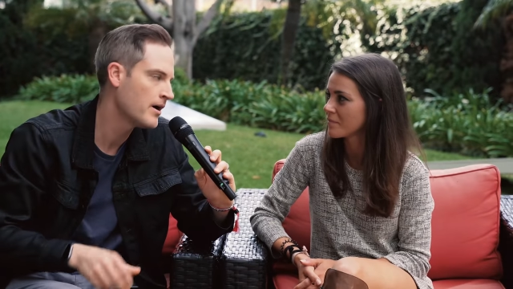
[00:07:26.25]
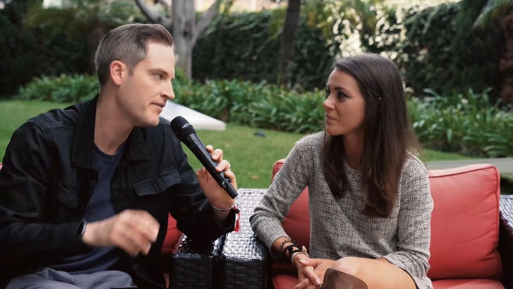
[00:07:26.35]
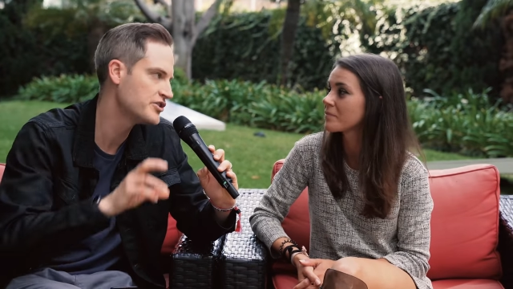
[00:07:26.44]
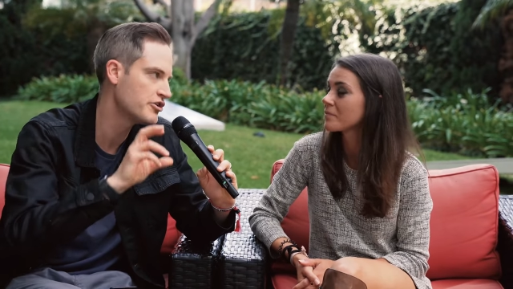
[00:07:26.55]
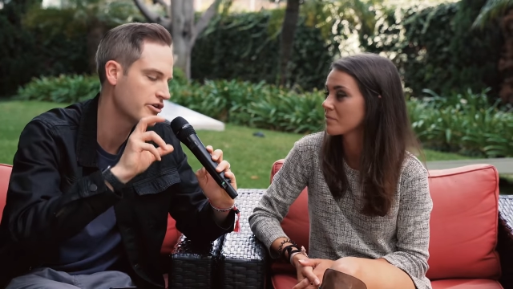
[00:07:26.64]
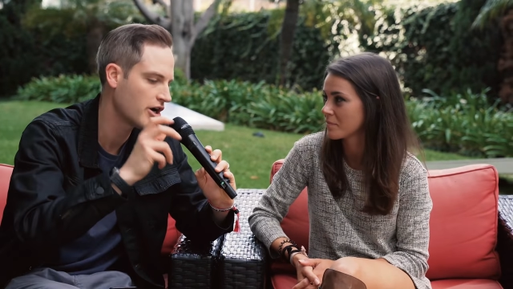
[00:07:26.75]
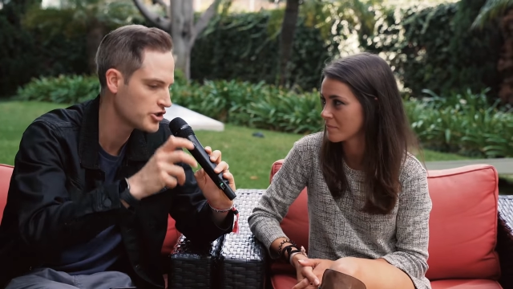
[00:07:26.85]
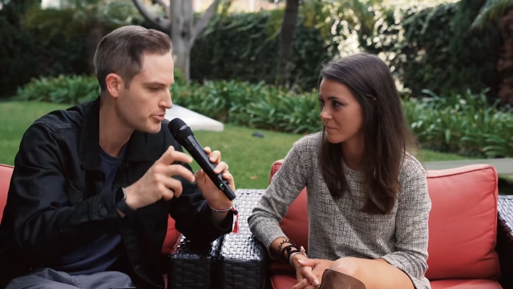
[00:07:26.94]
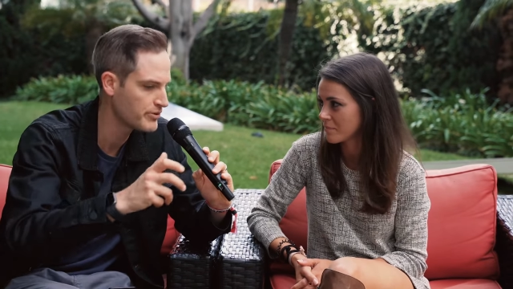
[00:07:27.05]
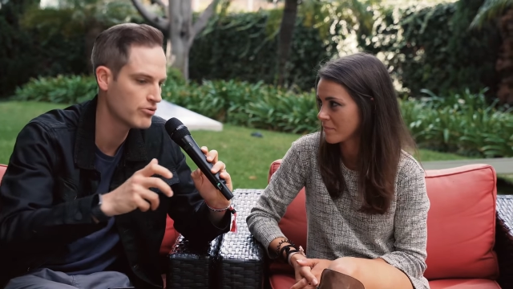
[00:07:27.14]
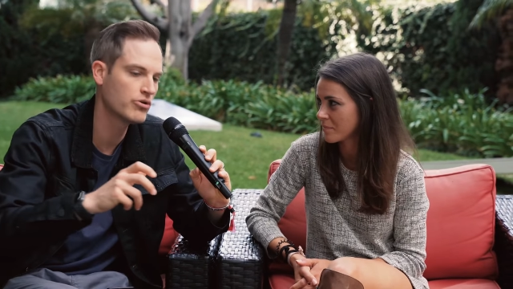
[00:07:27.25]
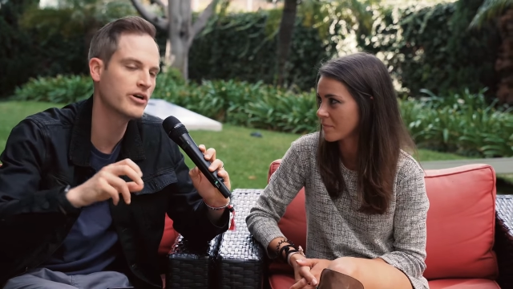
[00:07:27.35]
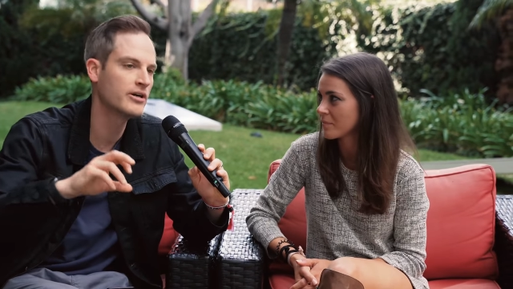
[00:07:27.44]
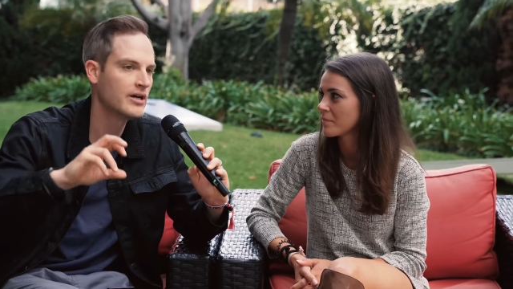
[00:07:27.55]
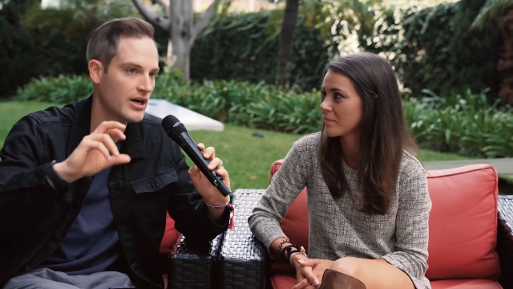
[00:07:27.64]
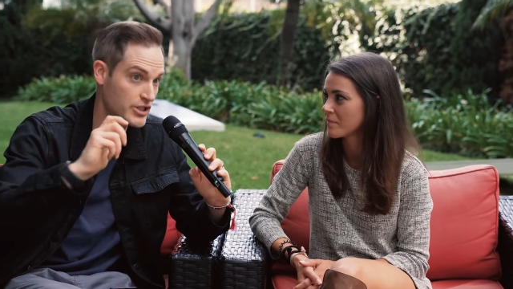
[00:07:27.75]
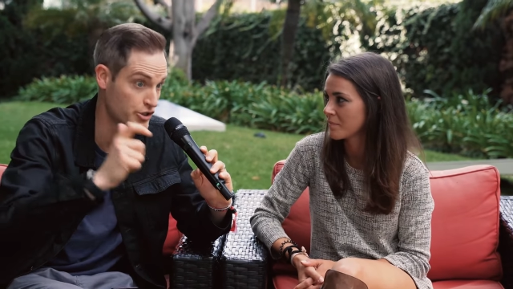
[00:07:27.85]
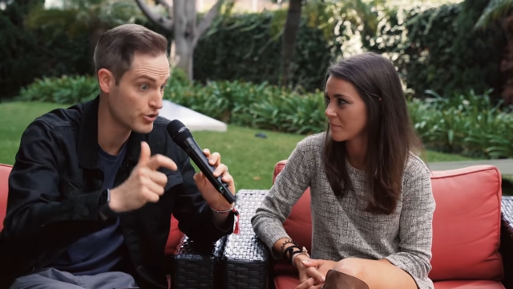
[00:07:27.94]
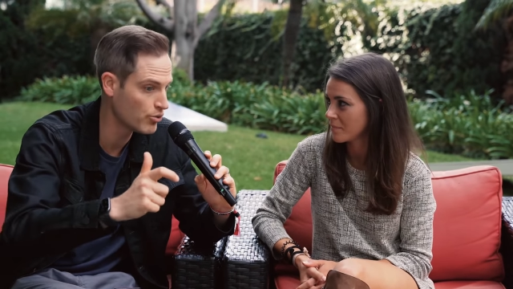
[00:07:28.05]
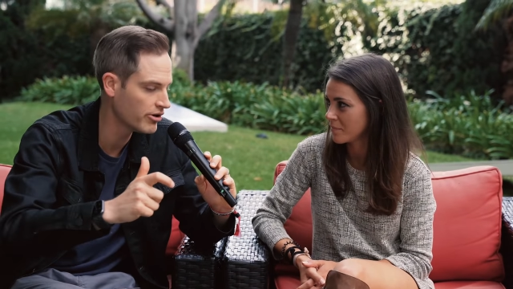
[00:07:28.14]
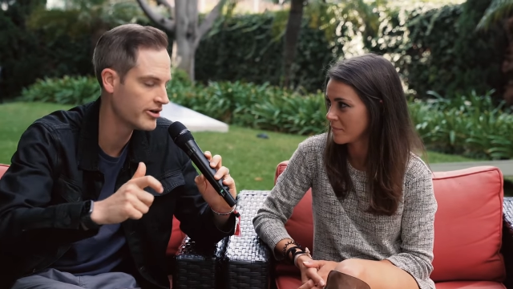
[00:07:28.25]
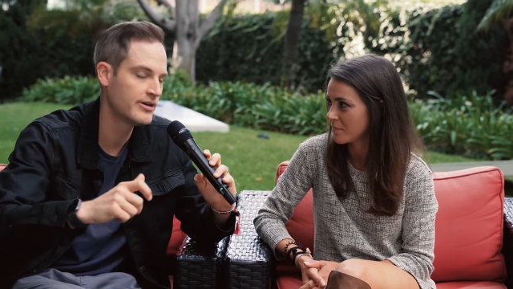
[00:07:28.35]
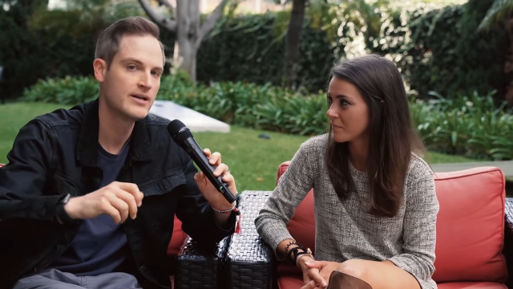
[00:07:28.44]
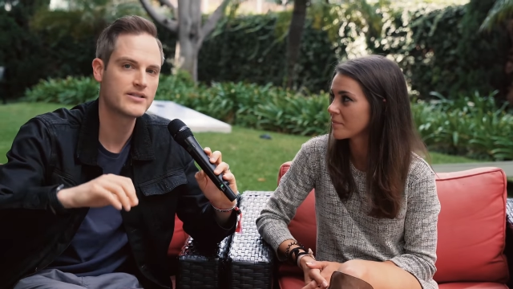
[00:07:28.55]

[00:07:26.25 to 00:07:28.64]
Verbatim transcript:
Speaker 1: Obviously, you're an entrepreneur, a doer,